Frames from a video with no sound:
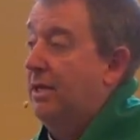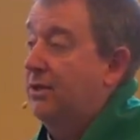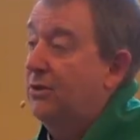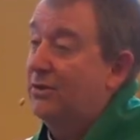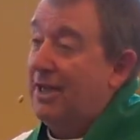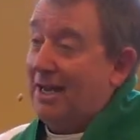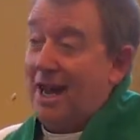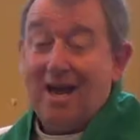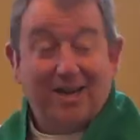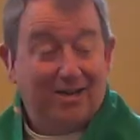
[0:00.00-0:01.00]
So as I
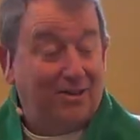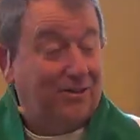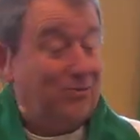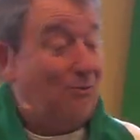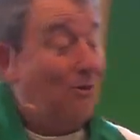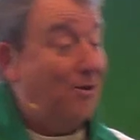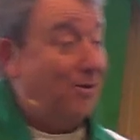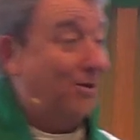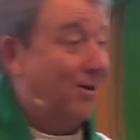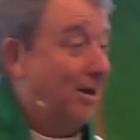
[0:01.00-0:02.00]
got into this water,
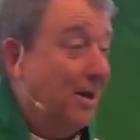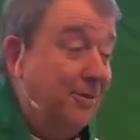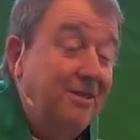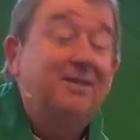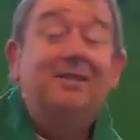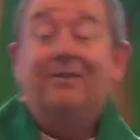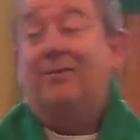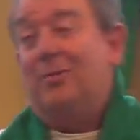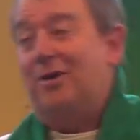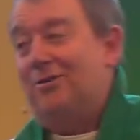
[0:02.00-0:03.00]
and this is
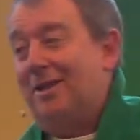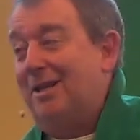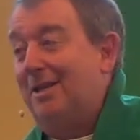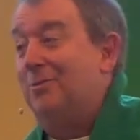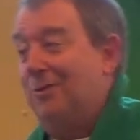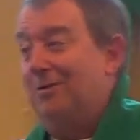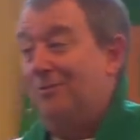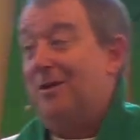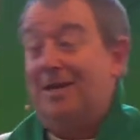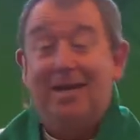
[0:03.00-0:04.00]
even better than Glenwood,
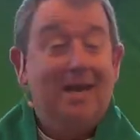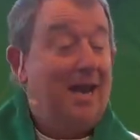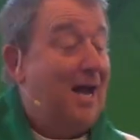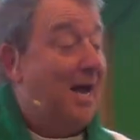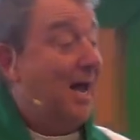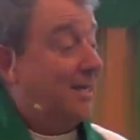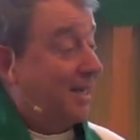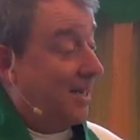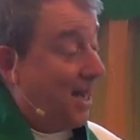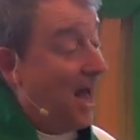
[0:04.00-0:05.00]
really. As
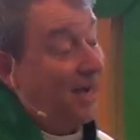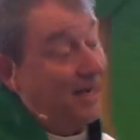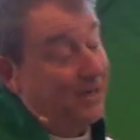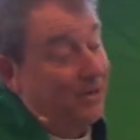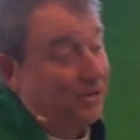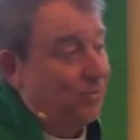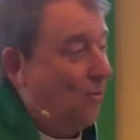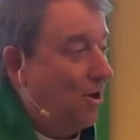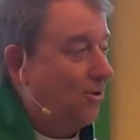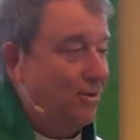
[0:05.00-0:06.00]
I got into this
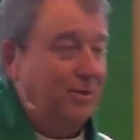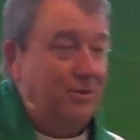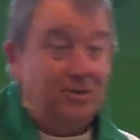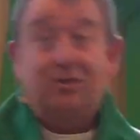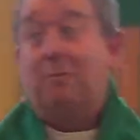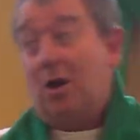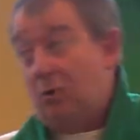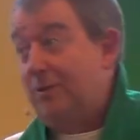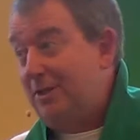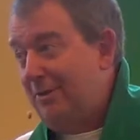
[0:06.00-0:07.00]
water, the
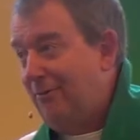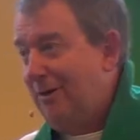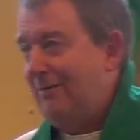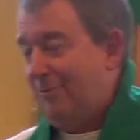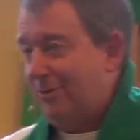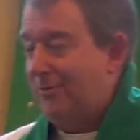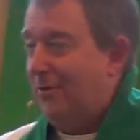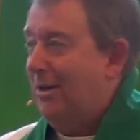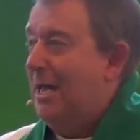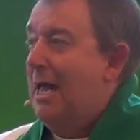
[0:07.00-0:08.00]
smell was different, first of
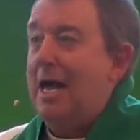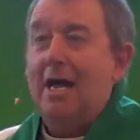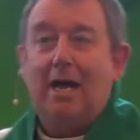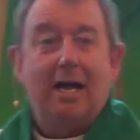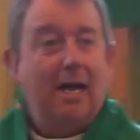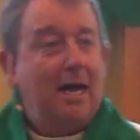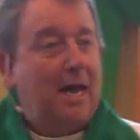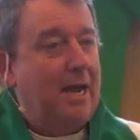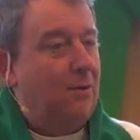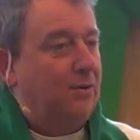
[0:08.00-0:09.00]
all.
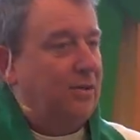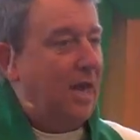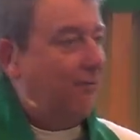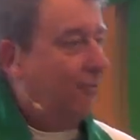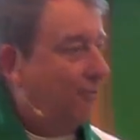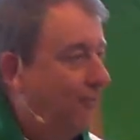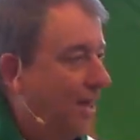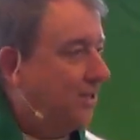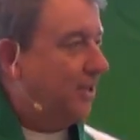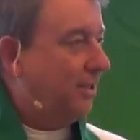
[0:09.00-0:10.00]
It was
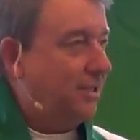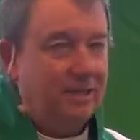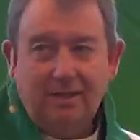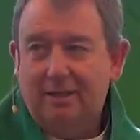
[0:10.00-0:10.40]
effervescent.